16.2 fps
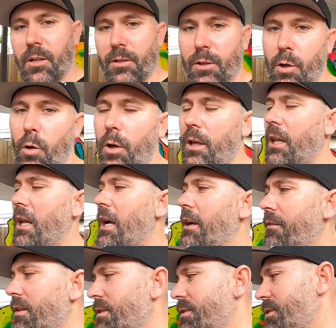on
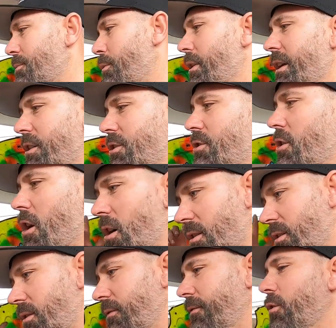coilovers, spring
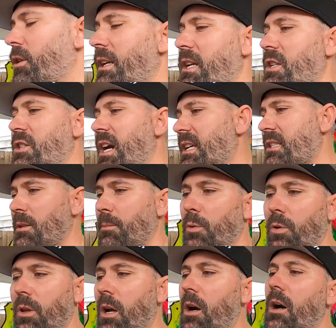shocks, fully
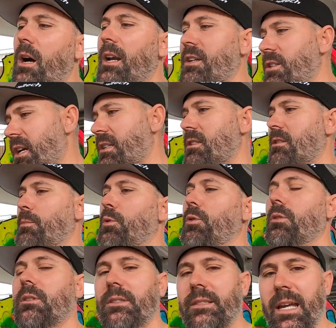adjustable, height
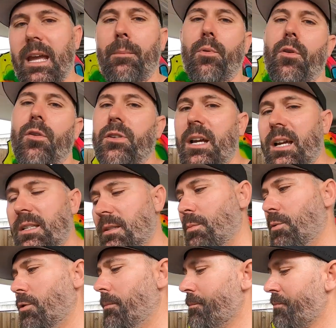adjustable, damper
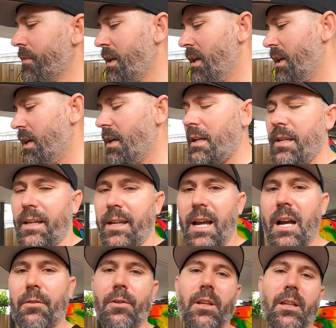adjustable. You
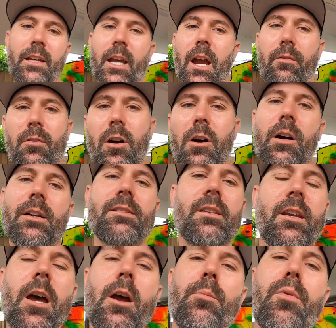can't really go wrong. It's
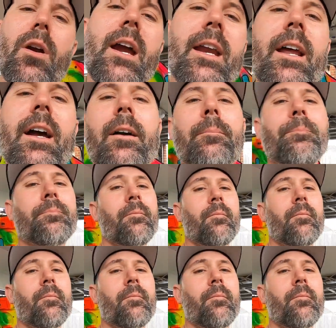a no-brainer.